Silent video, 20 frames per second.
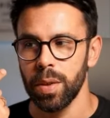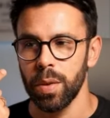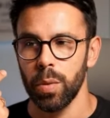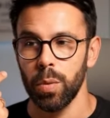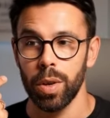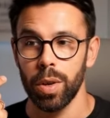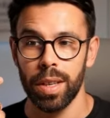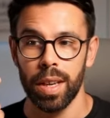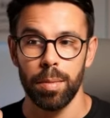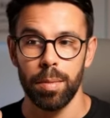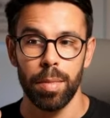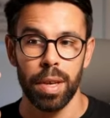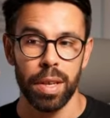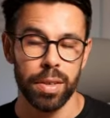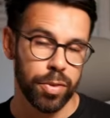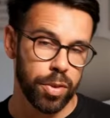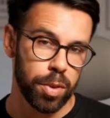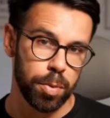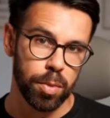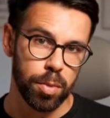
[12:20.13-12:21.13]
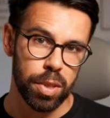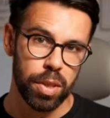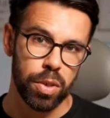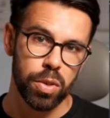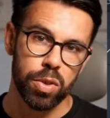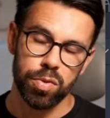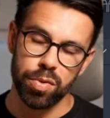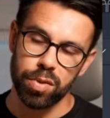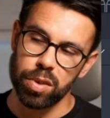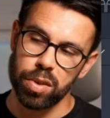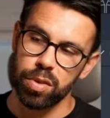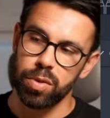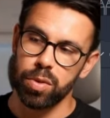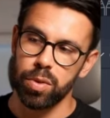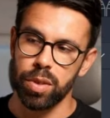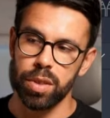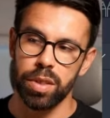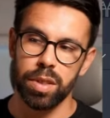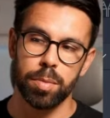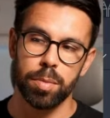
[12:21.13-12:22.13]
what can be extremely useful
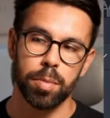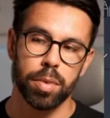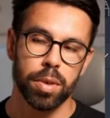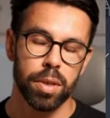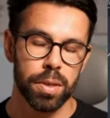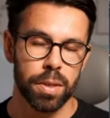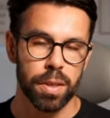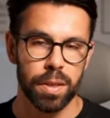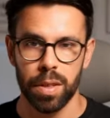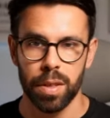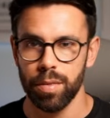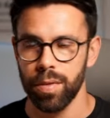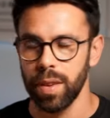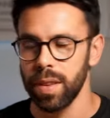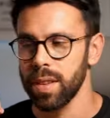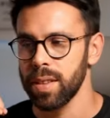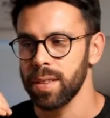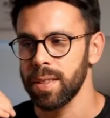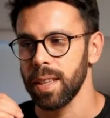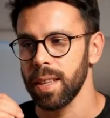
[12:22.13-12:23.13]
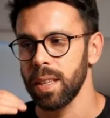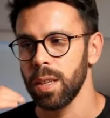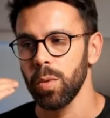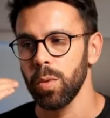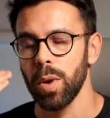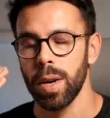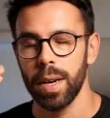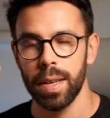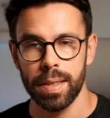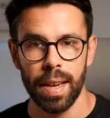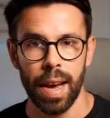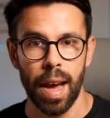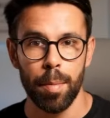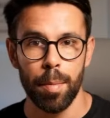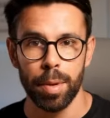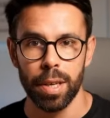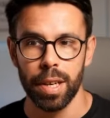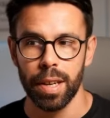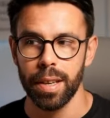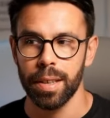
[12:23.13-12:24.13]
during the process of understanding what is
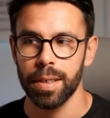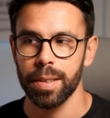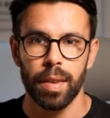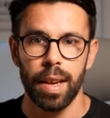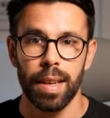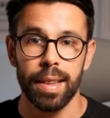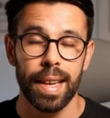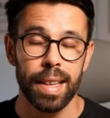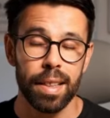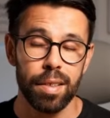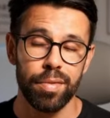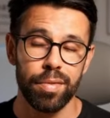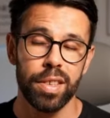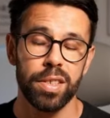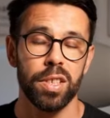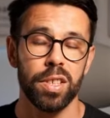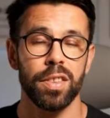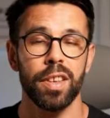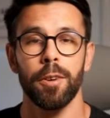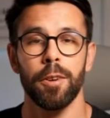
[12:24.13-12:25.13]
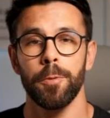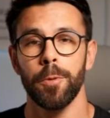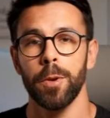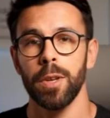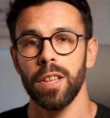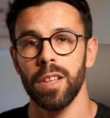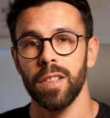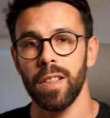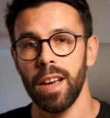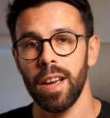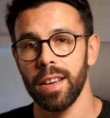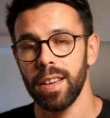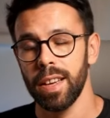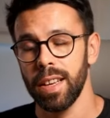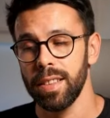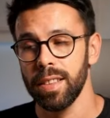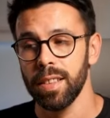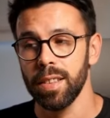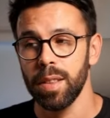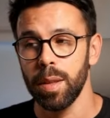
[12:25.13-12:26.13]
happening. Another feature that I really like
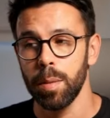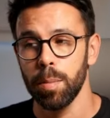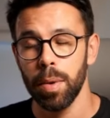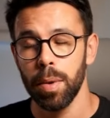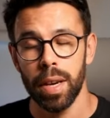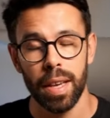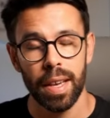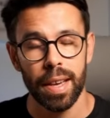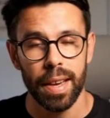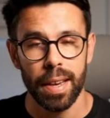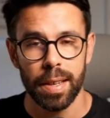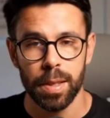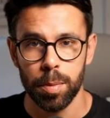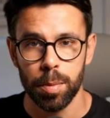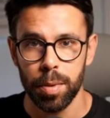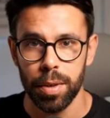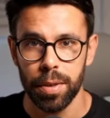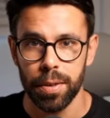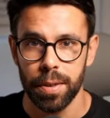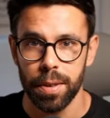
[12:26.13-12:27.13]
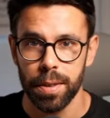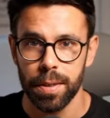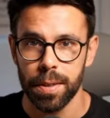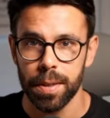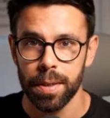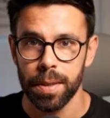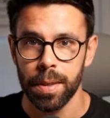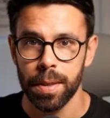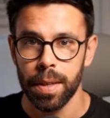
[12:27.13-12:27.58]
in the debugging experience